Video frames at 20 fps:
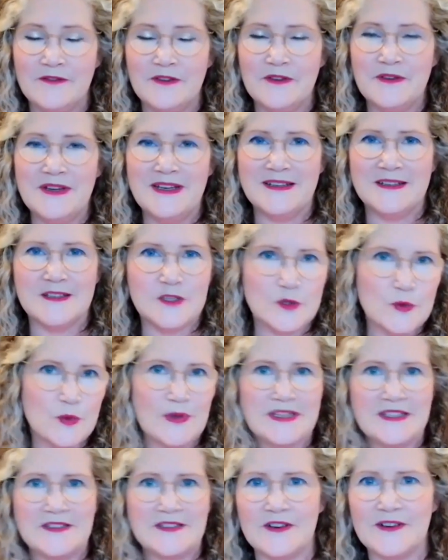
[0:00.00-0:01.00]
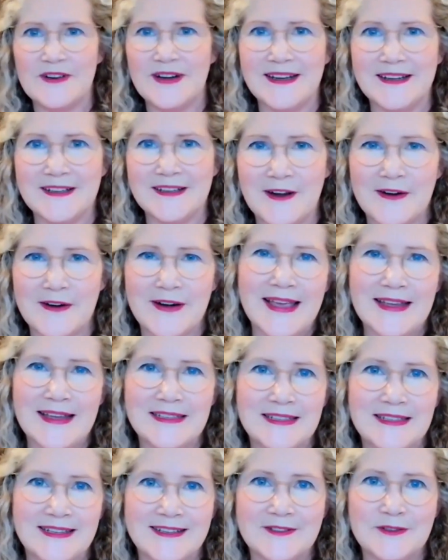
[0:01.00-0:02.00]
If you need a Swiss verein
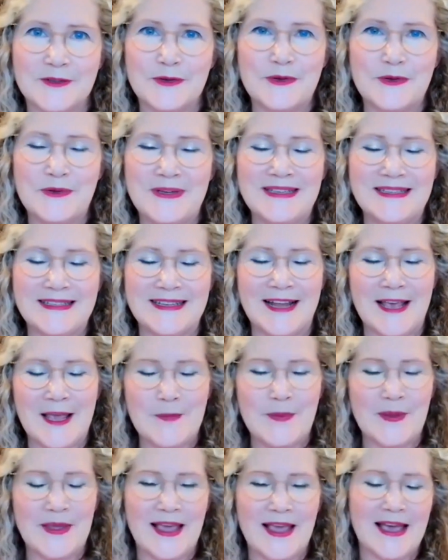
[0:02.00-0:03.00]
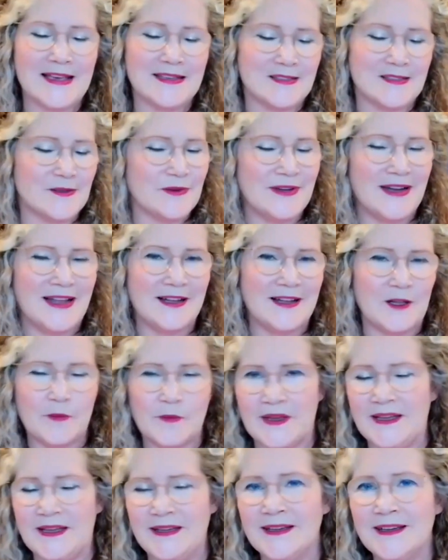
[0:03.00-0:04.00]
created, or you need an ABS or an
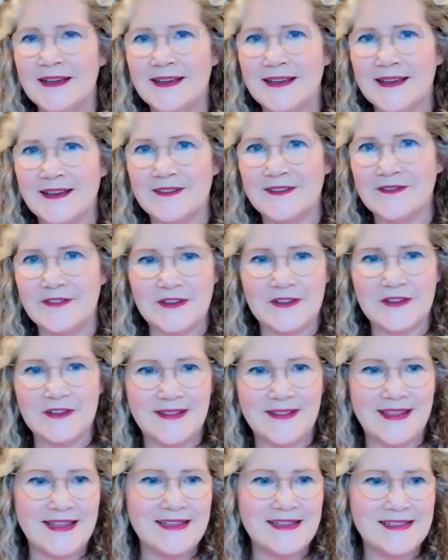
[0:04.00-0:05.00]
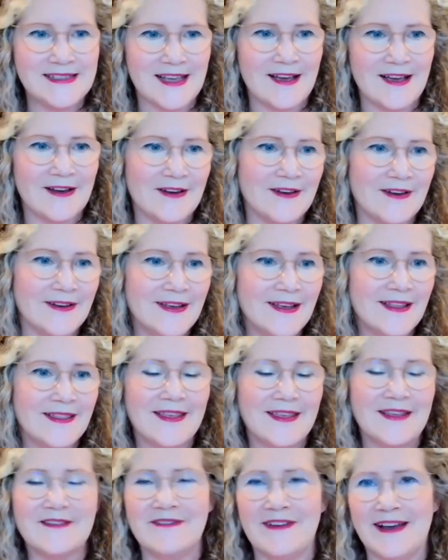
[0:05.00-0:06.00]
LLP converted, these are
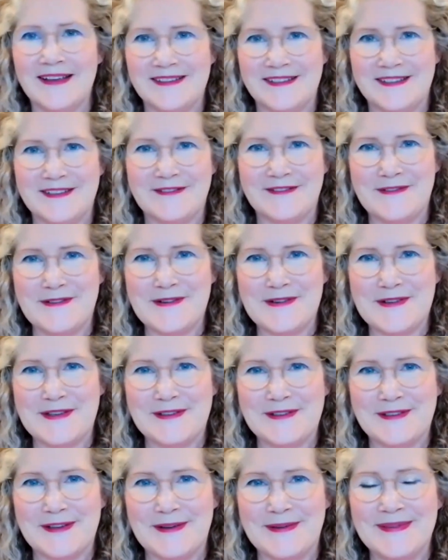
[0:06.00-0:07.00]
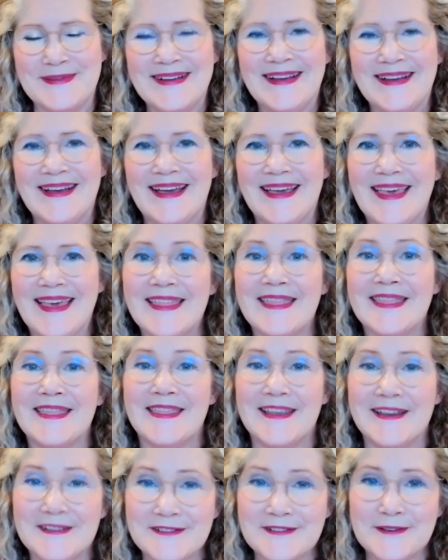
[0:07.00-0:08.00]
the advisors for you. So again,
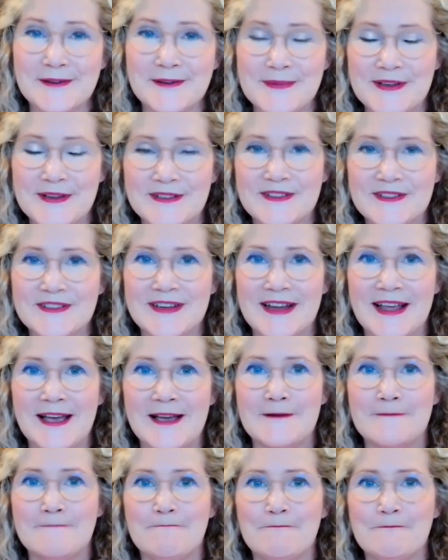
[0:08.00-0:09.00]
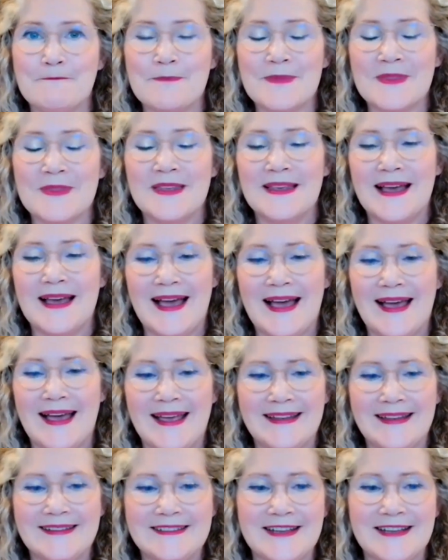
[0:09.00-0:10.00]
thanks so much, and
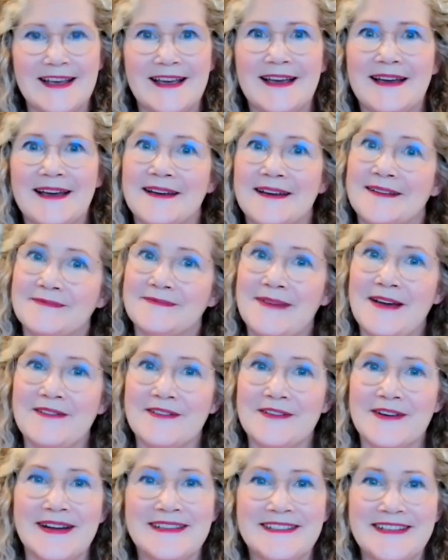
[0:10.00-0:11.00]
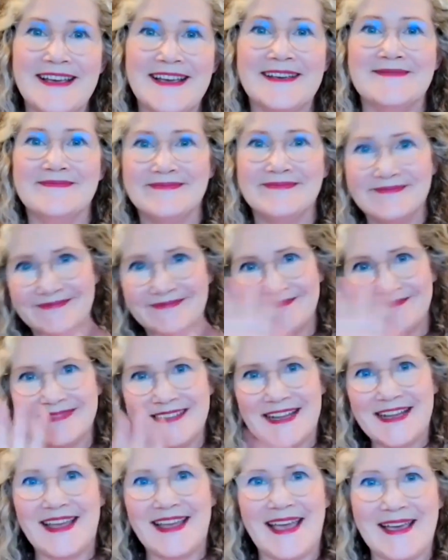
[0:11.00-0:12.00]
have a great day.
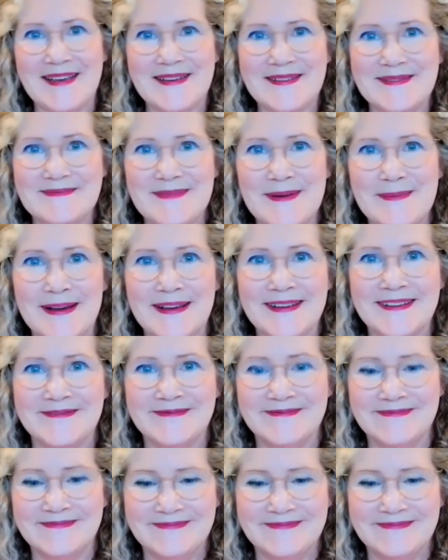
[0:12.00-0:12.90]
Take care. Bye-bye.